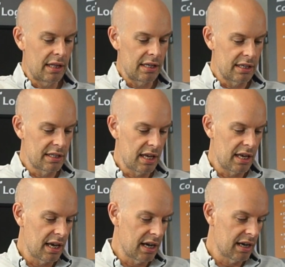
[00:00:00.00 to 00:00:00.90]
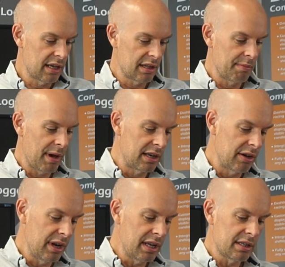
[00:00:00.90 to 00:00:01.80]
This is the, uh, the main
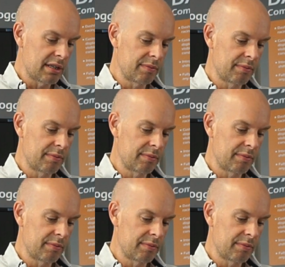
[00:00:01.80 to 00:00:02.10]
unit.